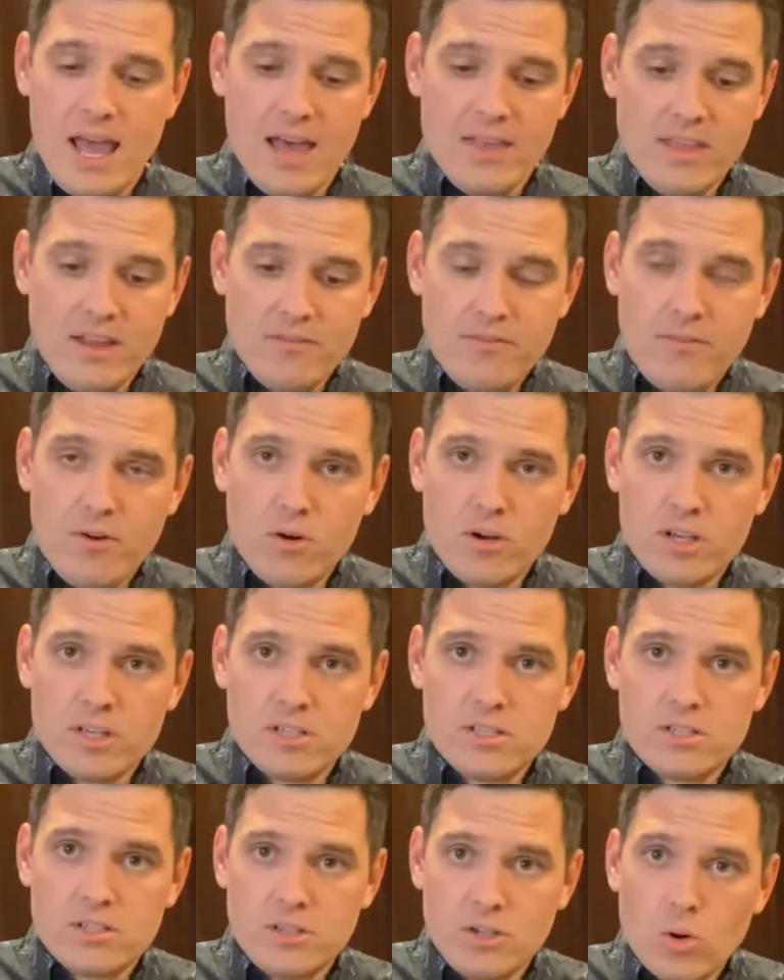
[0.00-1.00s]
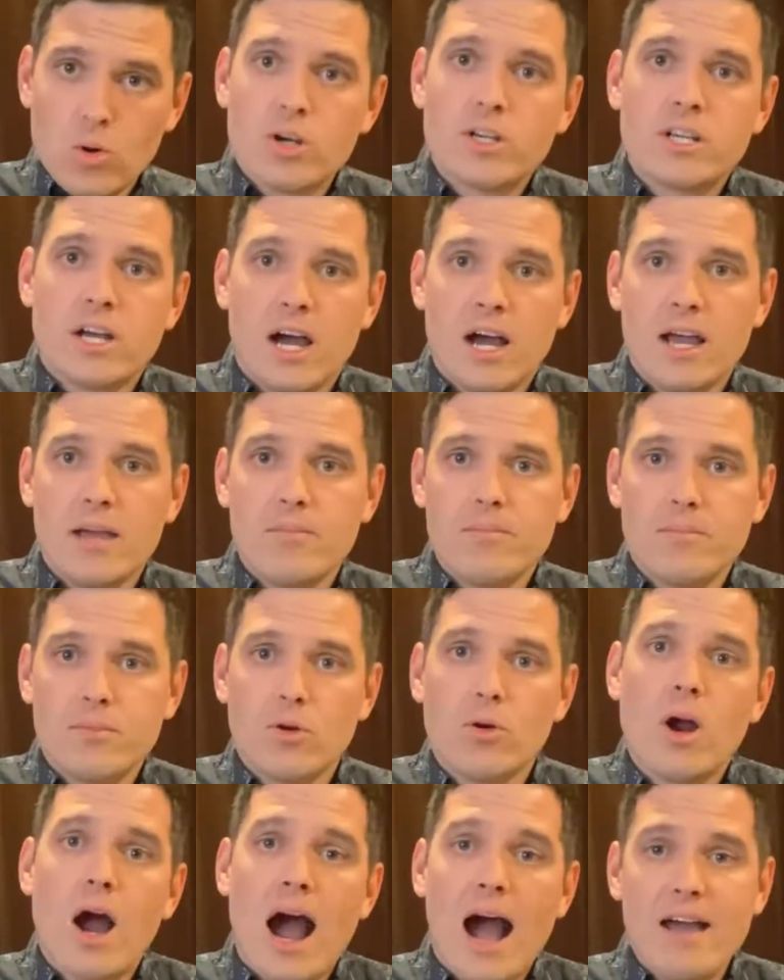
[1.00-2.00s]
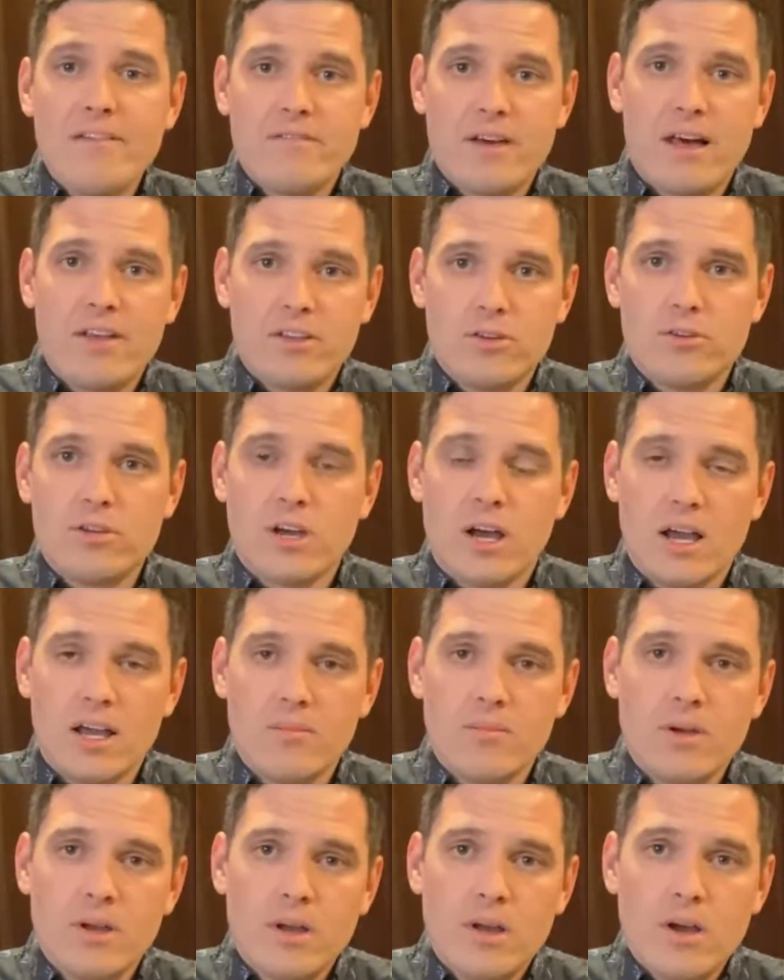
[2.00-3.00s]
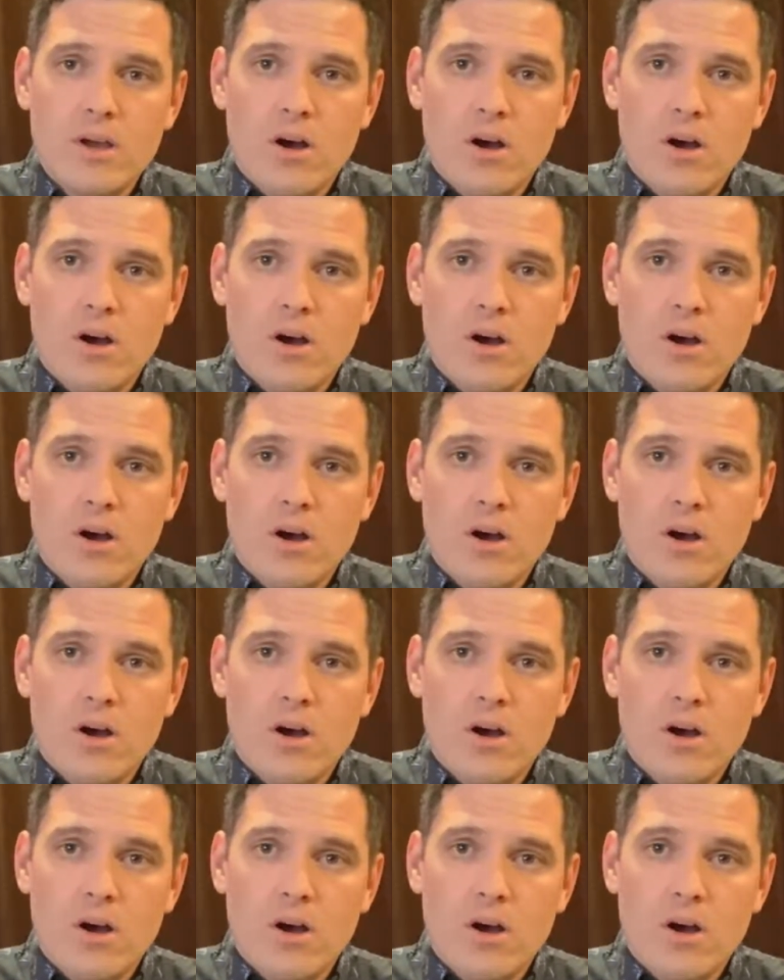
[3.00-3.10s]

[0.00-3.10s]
And then focus your time, your high value time